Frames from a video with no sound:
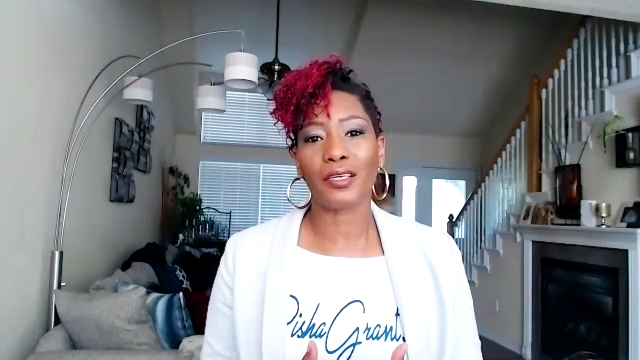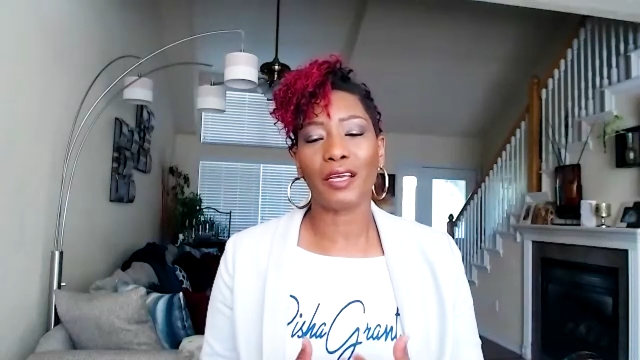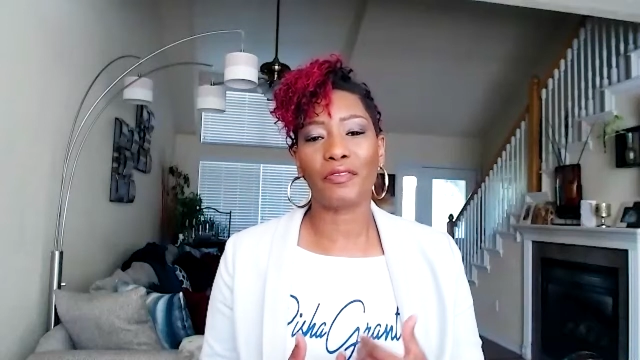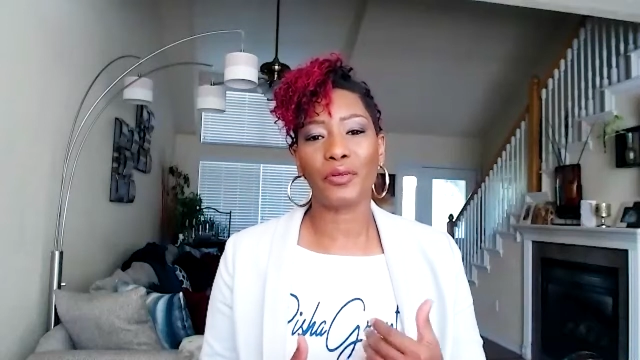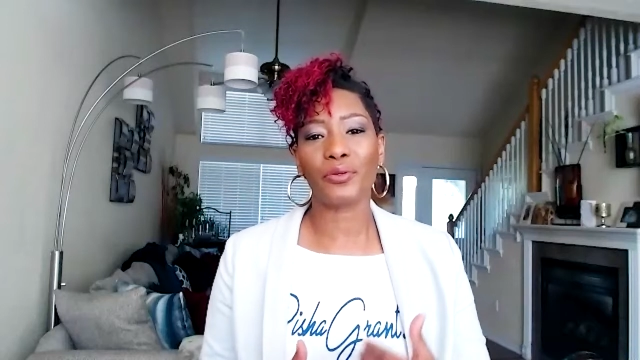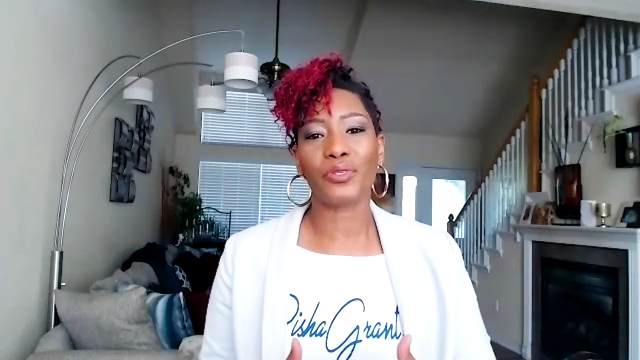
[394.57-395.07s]

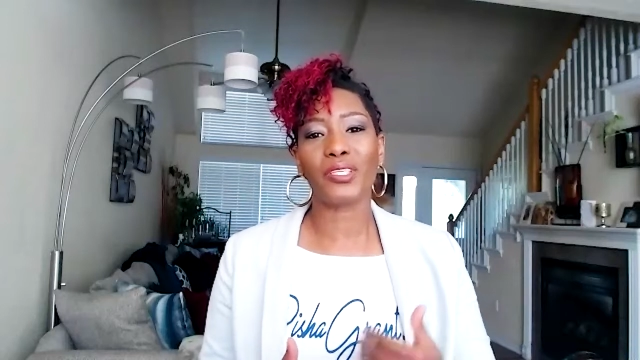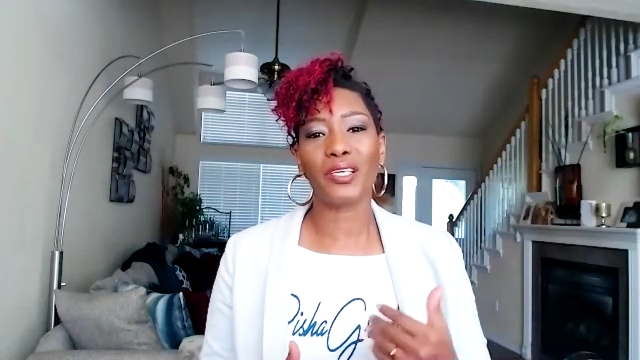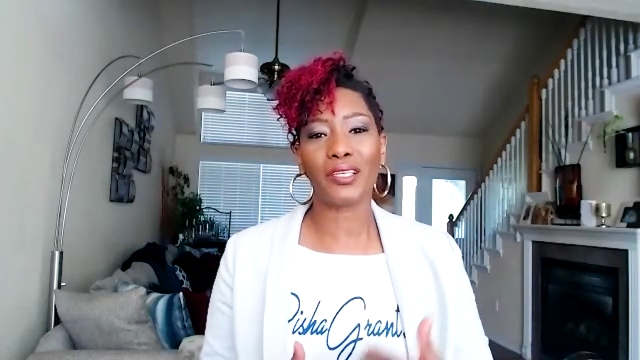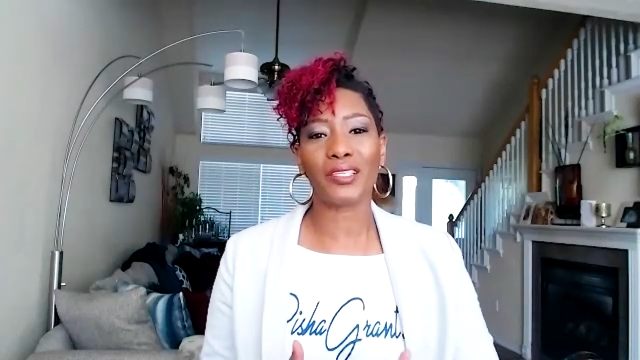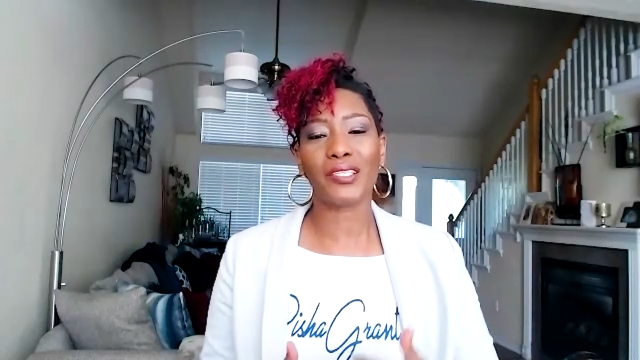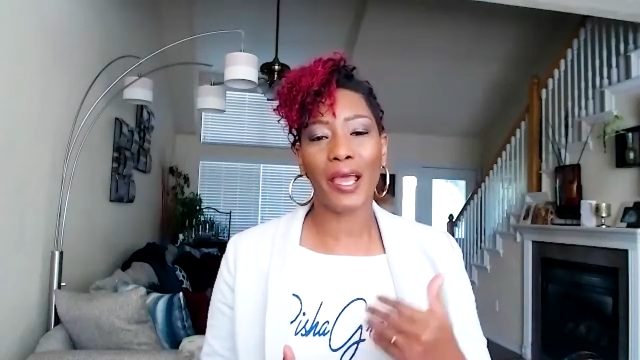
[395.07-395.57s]
if you see
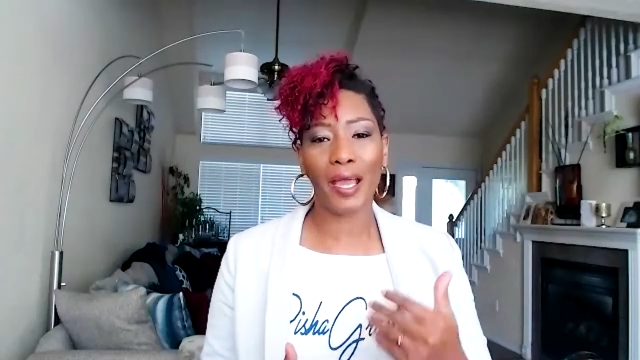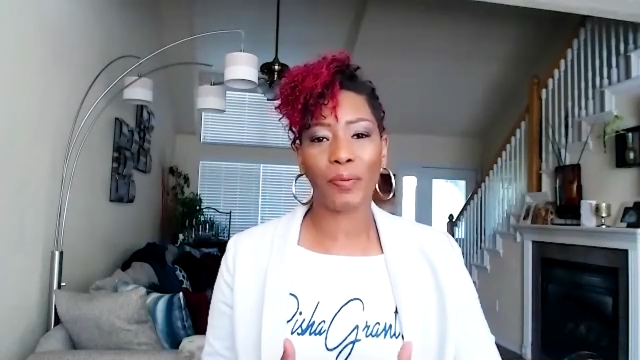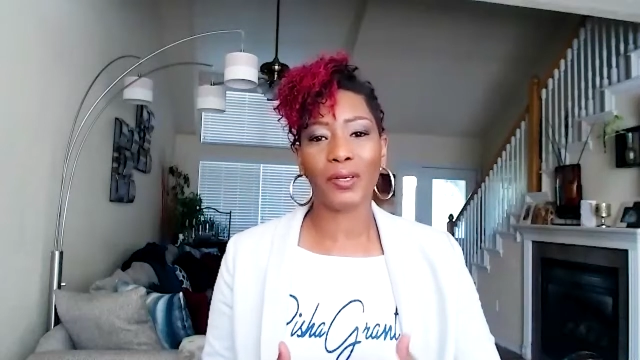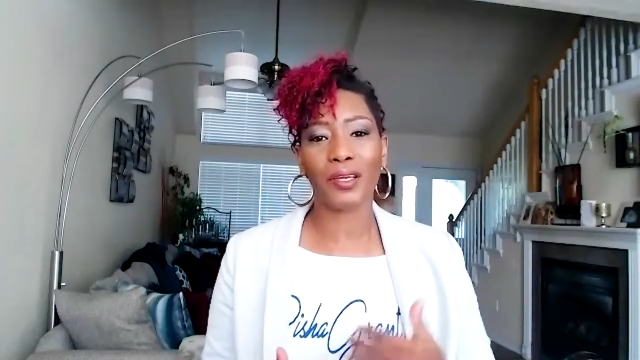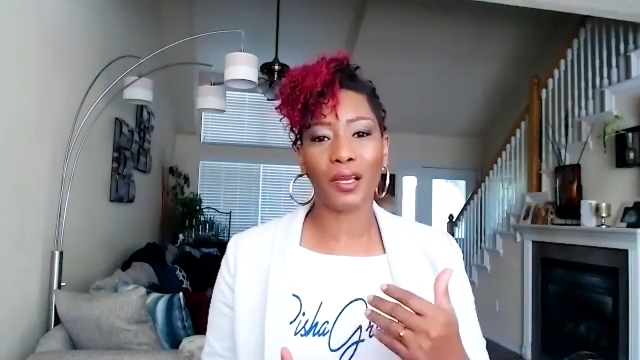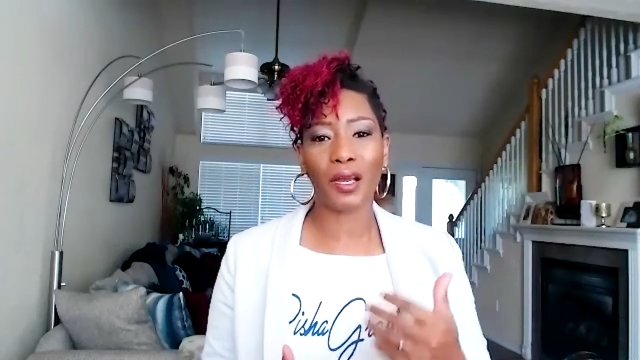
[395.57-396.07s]
this
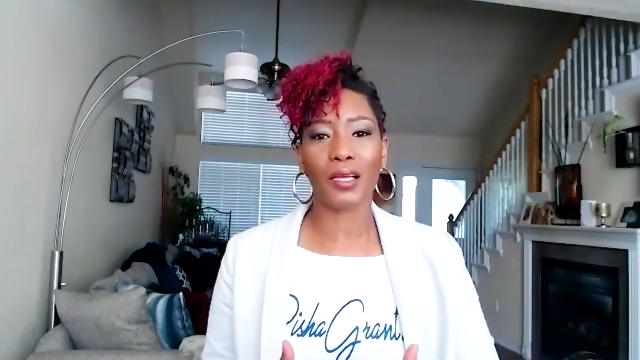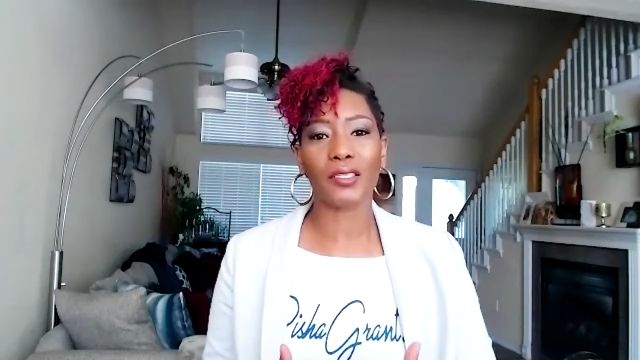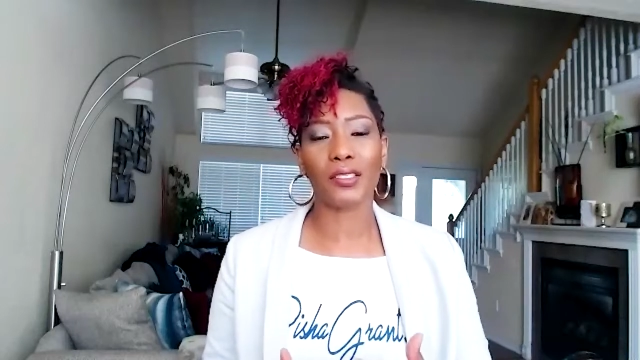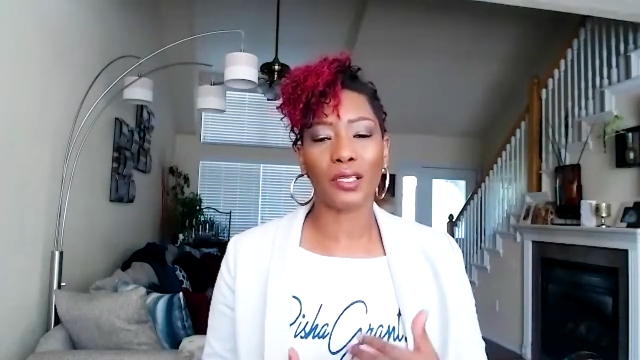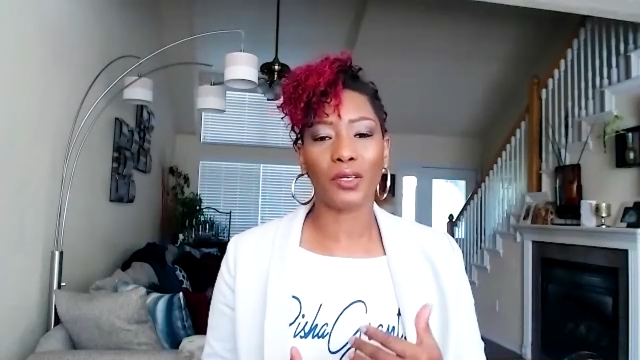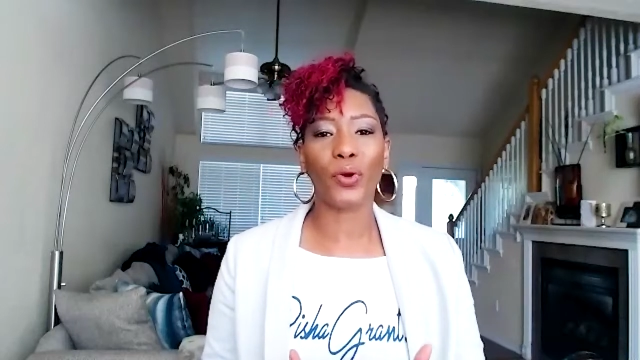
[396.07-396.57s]
happening
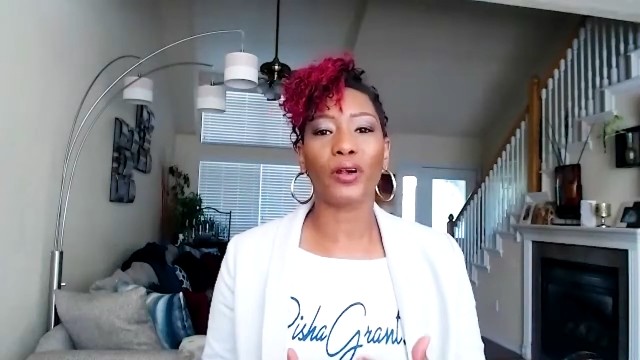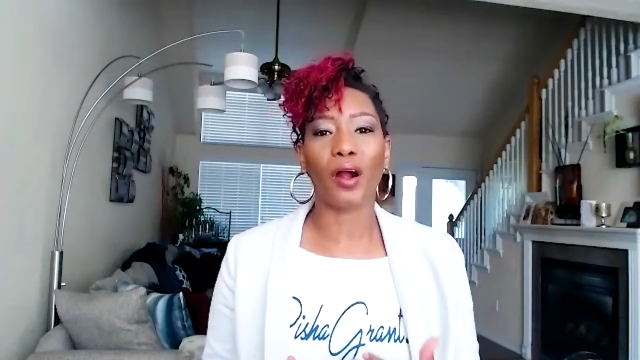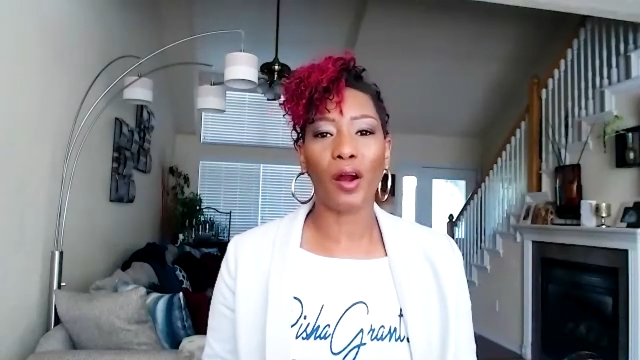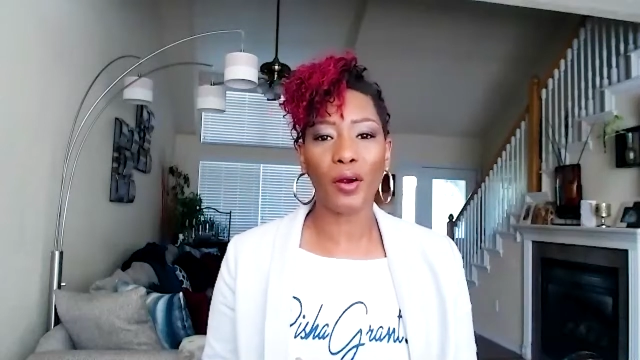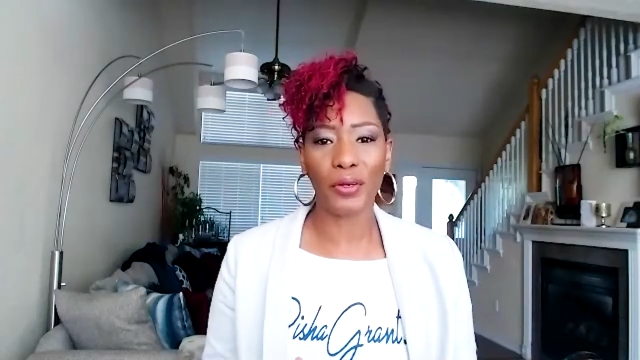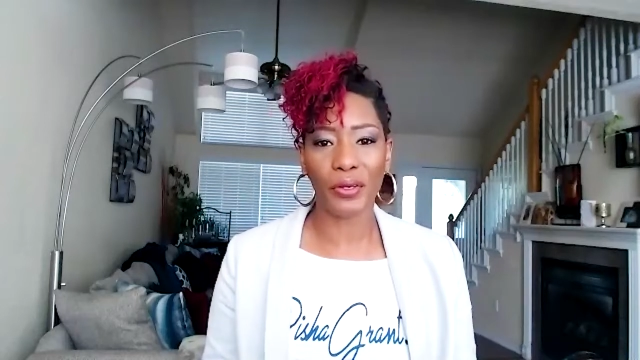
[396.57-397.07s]
constantly where
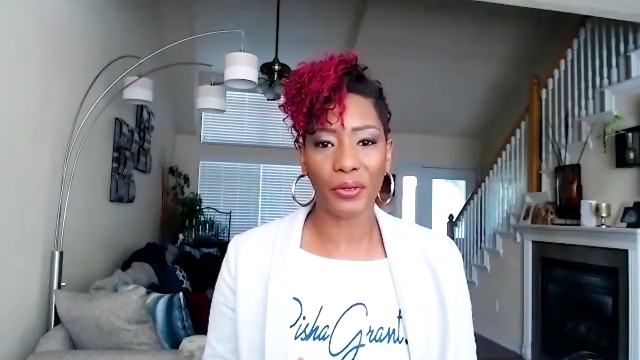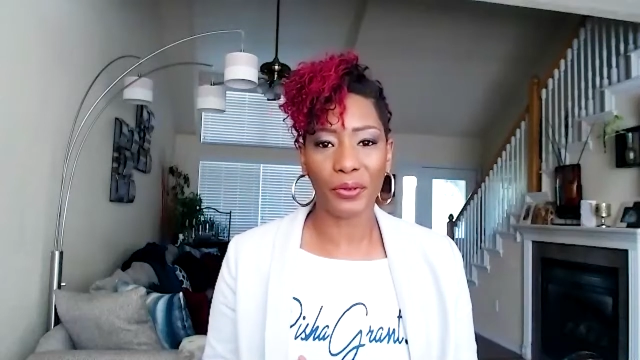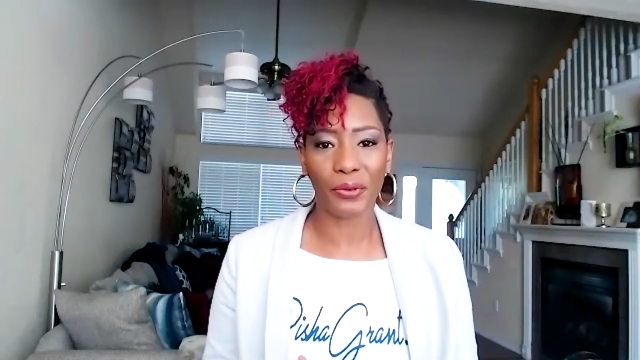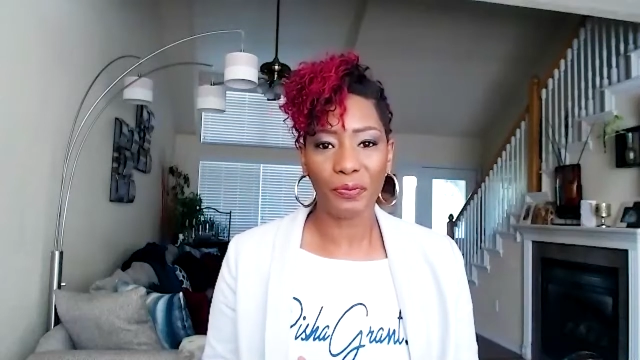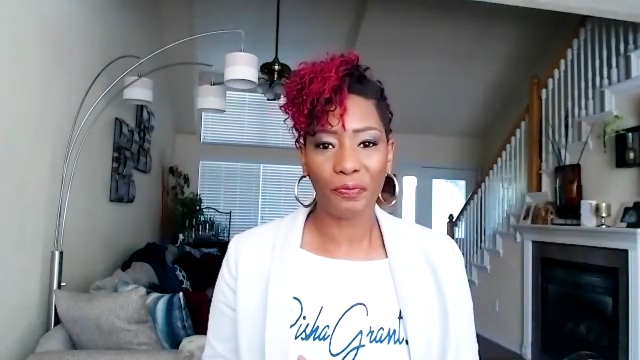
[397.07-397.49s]
are you